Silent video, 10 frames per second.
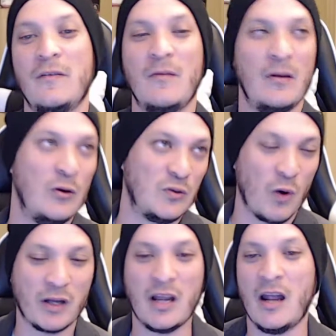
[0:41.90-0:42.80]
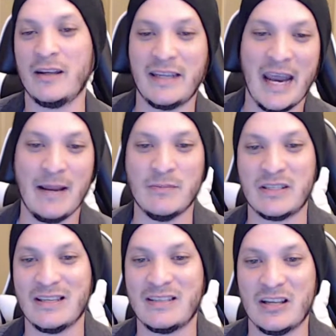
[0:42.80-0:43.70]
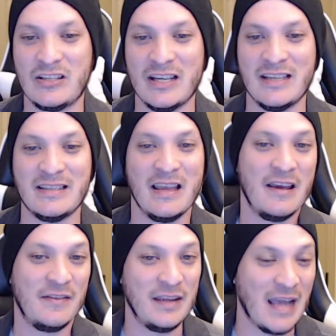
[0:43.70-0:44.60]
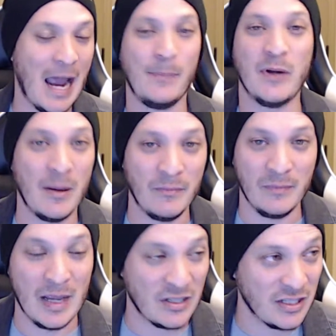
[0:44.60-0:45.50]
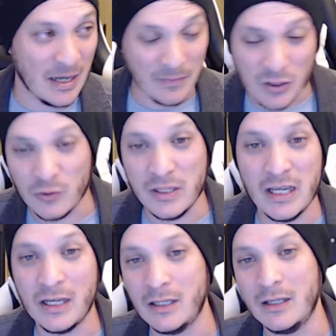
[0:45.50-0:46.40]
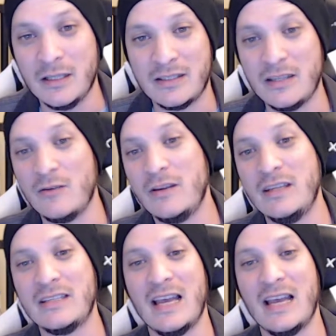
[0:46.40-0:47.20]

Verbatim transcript: who's worked on games such as the Hyperdimension Neptunia series,